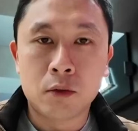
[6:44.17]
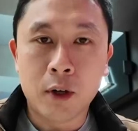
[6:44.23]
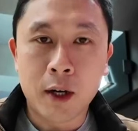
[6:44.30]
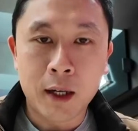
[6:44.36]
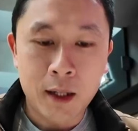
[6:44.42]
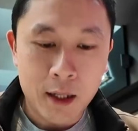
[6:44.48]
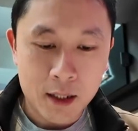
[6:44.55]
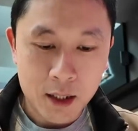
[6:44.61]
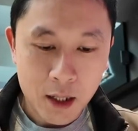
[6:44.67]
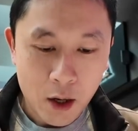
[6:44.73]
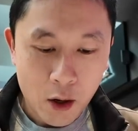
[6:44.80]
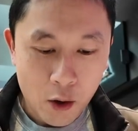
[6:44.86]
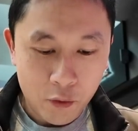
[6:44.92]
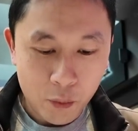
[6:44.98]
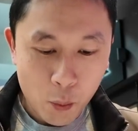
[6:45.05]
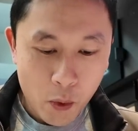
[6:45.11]
Right, let's
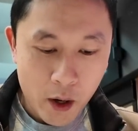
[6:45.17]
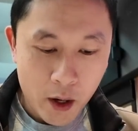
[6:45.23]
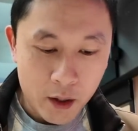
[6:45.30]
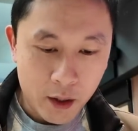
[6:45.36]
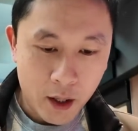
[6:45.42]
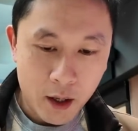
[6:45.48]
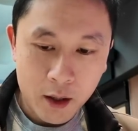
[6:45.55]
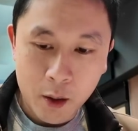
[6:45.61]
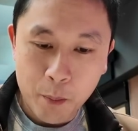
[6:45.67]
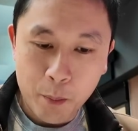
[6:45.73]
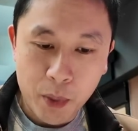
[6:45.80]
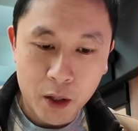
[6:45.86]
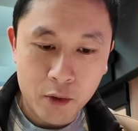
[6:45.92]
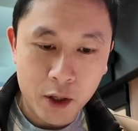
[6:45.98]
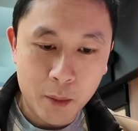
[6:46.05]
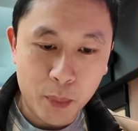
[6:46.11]
start off with the
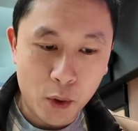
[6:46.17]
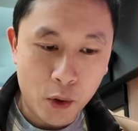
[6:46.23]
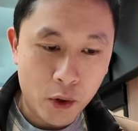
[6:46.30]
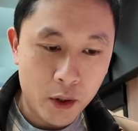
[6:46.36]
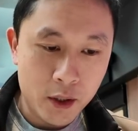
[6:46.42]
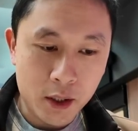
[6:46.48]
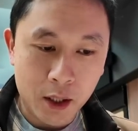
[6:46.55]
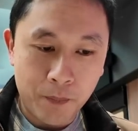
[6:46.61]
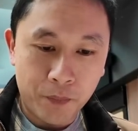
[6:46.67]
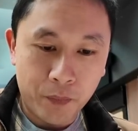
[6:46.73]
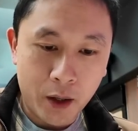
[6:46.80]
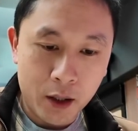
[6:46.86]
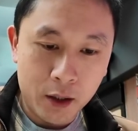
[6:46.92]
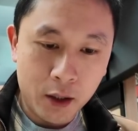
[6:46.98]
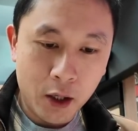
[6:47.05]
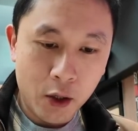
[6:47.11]
Birria Boyz
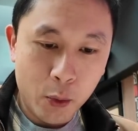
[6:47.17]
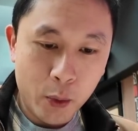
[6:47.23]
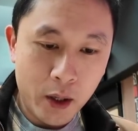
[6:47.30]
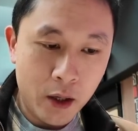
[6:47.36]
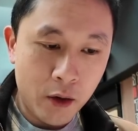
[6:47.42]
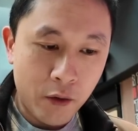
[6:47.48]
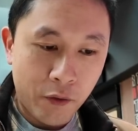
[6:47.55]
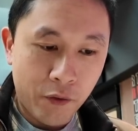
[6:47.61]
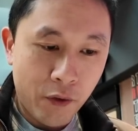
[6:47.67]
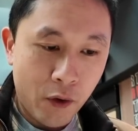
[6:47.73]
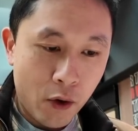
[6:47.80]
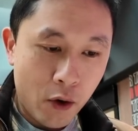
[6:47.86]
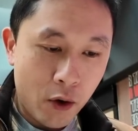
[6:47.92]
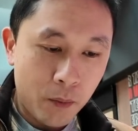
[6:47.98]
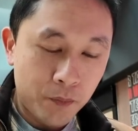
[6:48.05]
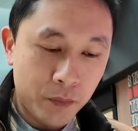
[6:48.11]
and go in
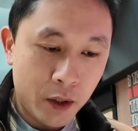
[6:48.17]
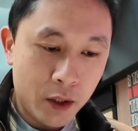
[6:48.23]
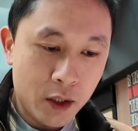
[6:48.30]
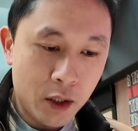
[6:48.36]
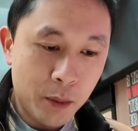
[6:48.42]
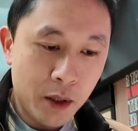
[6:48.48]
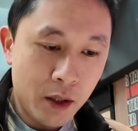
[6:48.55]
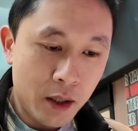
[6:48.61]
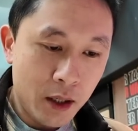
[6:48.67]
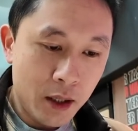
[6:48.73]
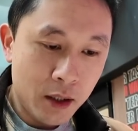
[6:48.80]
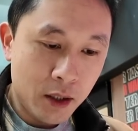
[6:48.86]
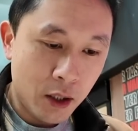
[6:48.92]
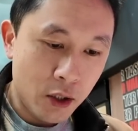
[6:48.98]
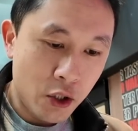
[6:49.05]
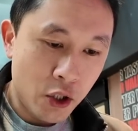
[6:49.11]
for some of
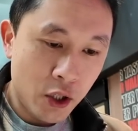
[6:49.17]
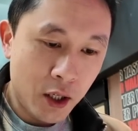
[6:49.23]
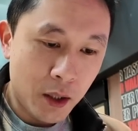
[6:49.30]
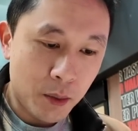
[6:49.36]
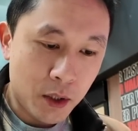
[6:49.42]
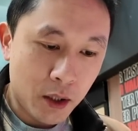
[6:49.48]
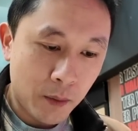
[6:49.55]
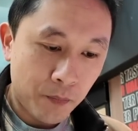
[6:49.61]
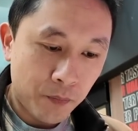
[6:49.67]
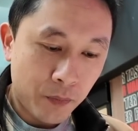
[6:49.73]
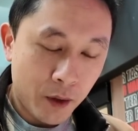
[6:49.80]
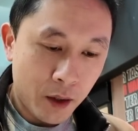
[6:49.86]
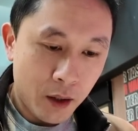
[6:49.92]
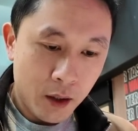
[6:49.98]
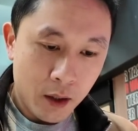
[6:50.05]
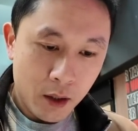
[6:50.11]
these chips.
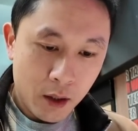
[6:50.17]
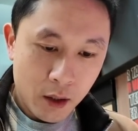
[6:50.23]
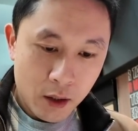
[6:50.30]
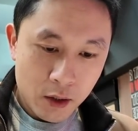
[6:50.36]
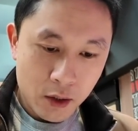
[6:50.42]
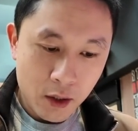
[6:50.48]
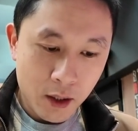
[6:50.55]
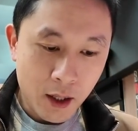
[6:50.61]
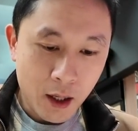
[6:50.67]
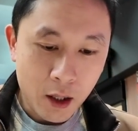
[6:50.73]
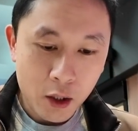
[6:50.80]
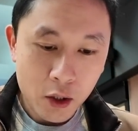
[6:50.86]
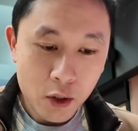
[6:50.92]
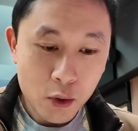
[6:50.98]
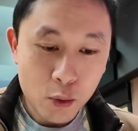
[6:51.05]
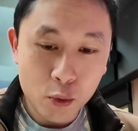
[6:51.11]
So you get a
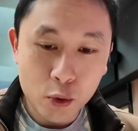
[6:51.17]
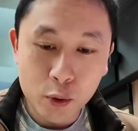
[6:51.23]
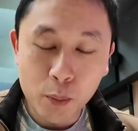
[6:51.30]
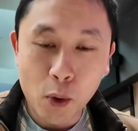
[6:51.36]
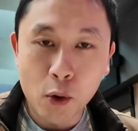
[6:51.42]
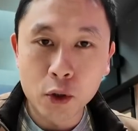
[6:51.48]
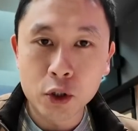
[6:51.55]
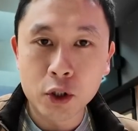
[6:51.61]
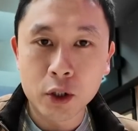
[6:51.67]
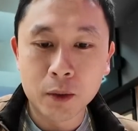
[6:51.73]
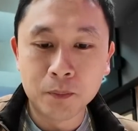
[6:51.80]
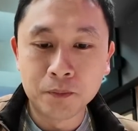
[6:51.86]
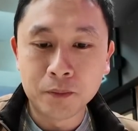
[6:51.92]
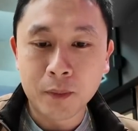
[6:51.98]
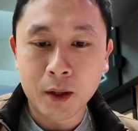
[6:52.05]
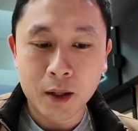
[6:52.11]
huge
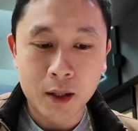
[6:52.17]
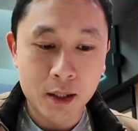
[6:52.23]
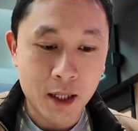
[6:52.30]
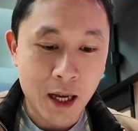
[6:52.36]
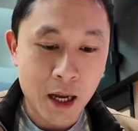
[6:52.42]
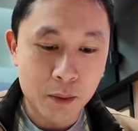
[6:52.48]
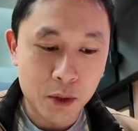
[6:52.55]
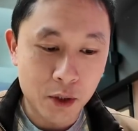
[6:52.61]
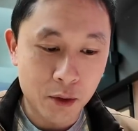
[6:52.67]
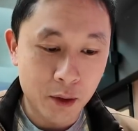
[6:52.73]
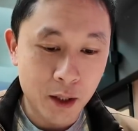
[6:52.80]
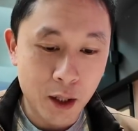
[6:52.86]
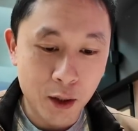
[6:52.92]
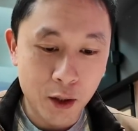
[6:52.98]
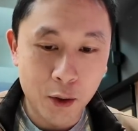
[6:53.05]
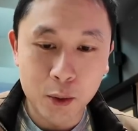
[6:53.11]
portion, there's
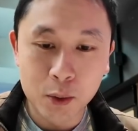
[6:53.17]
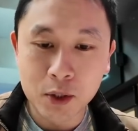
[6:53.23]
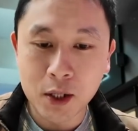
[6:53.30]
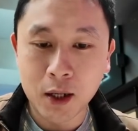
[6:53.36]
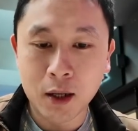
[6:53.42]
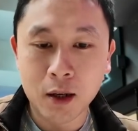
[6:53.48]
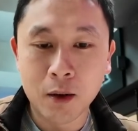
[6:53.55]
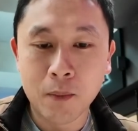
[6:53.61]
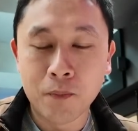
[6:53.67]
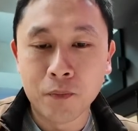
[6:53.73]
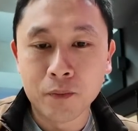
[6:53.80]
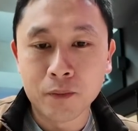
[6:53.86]
absolutely loads here.